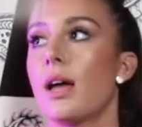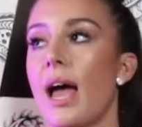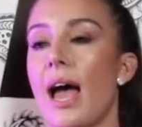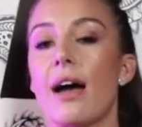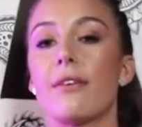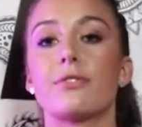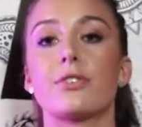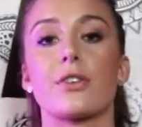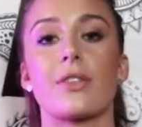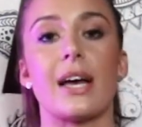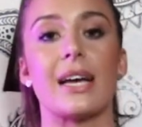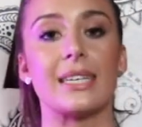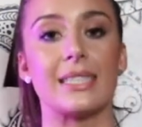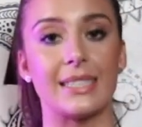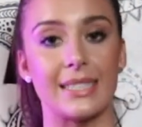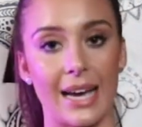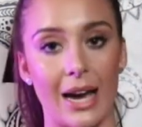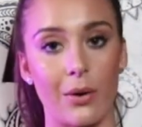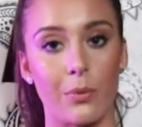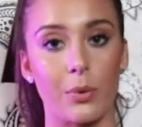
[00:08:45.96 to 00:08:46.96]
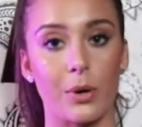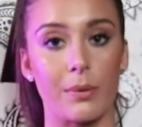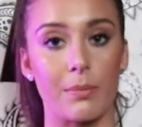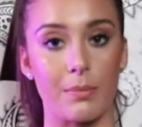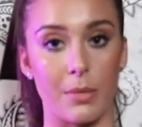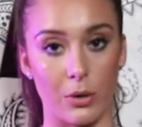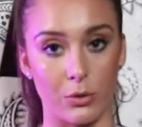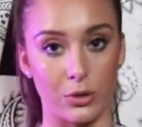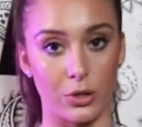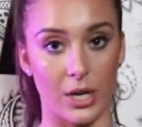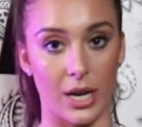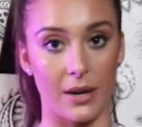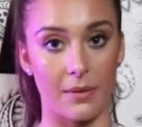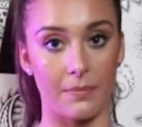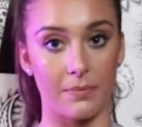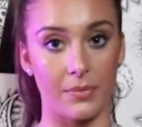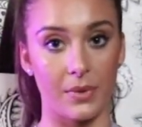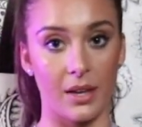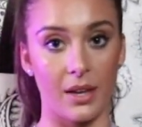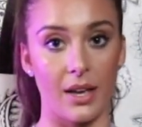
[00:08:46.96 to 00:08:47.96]
after that downward motion.
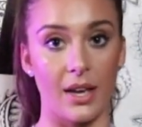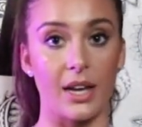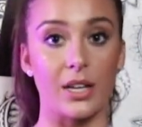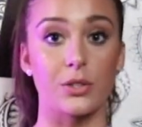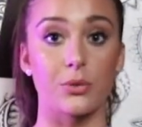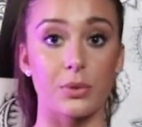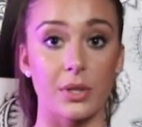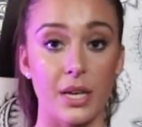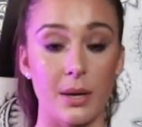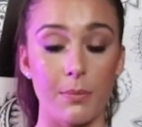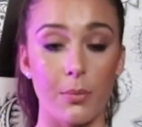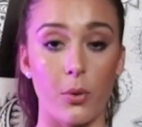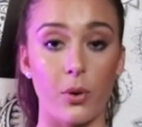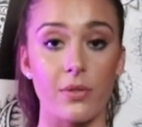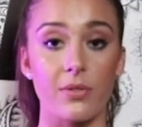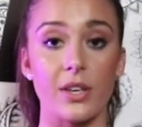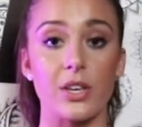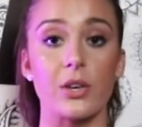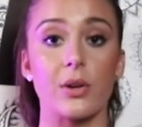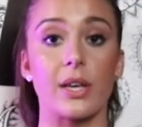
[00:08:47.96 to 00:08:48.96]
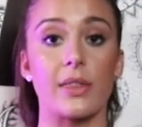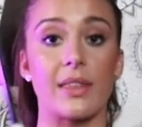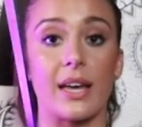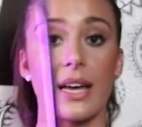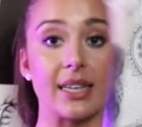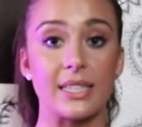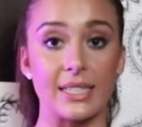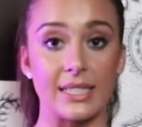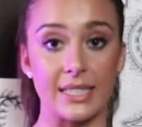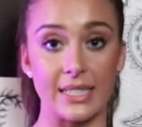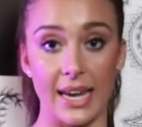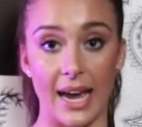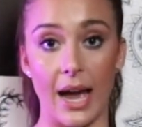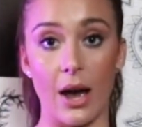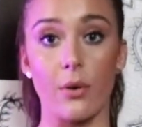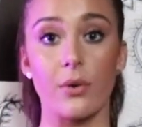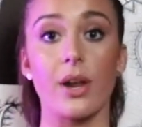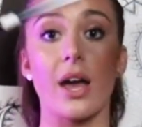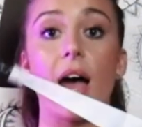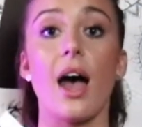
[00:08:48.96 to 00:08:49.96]
It's really important that you get that
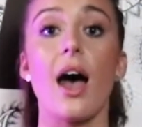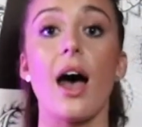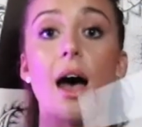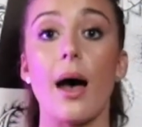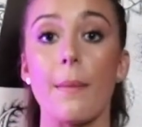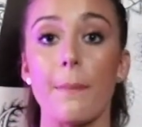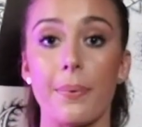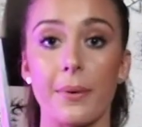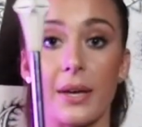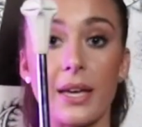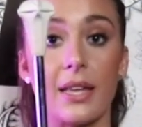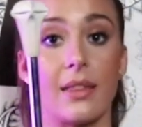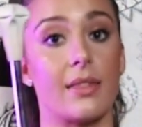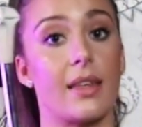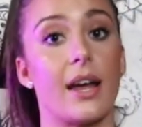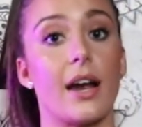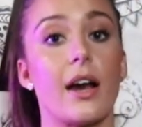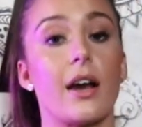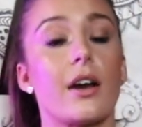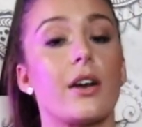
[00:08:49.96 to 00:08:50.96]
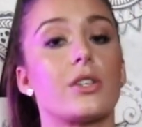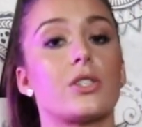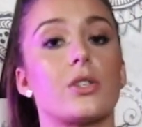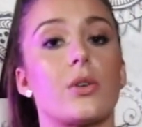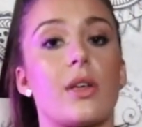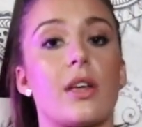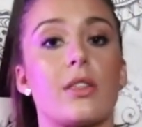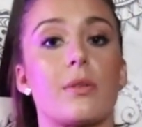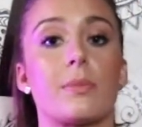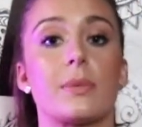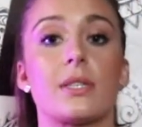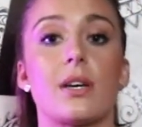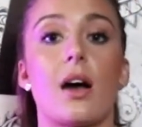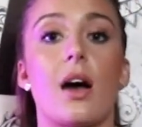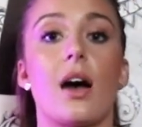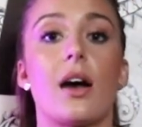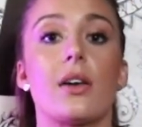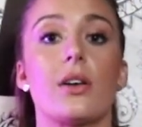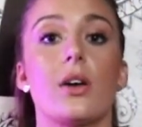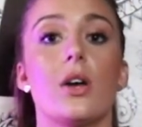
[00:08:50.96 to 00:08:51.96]
down up in there so that the
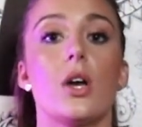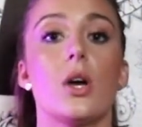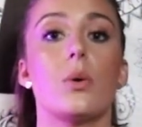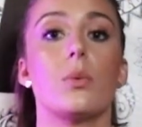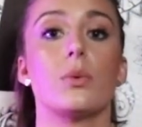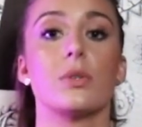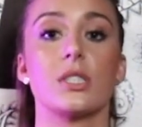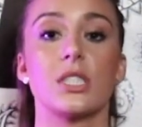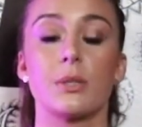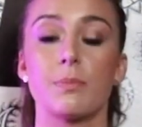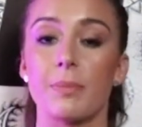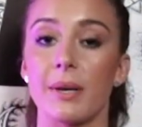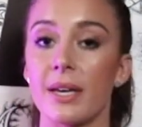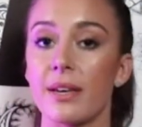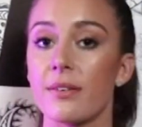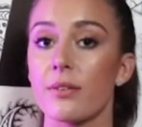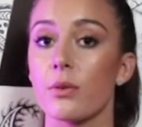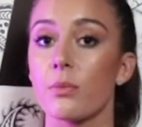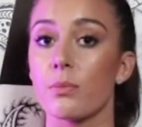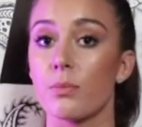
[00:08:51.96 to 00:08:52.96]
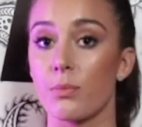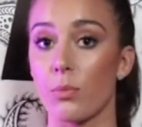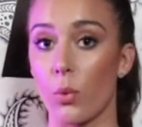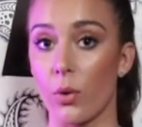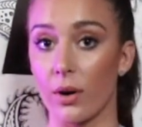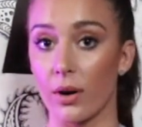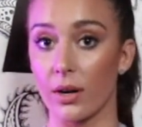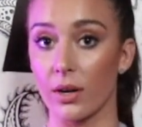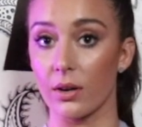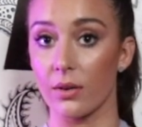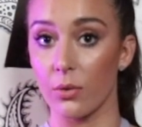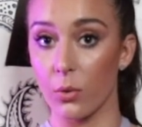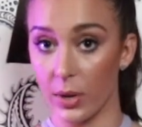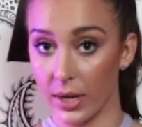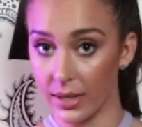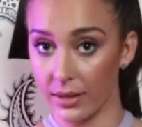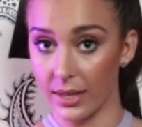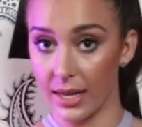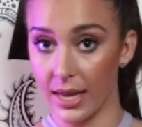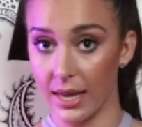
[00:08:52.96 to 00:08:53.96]
baton will spin more
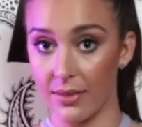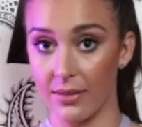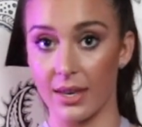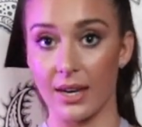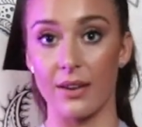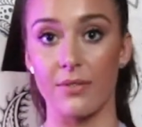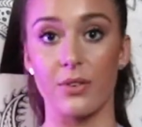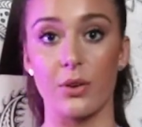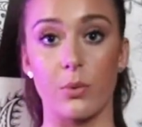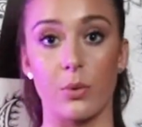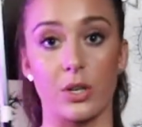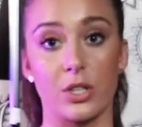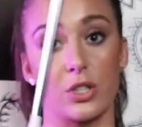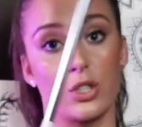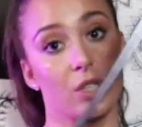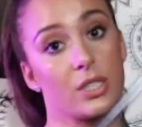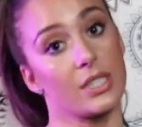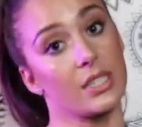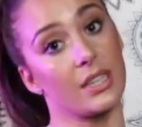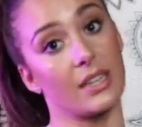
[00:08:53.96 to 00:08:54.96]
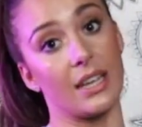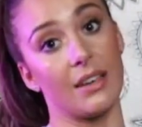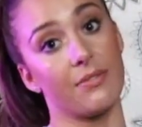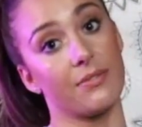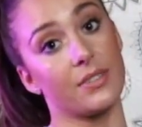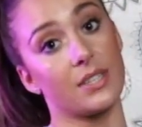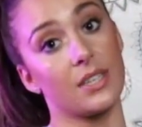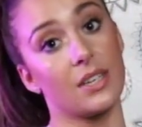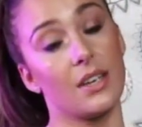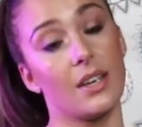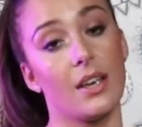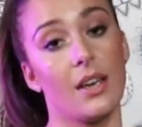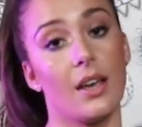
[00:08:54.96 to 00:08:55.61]
quickly than if you were to just lift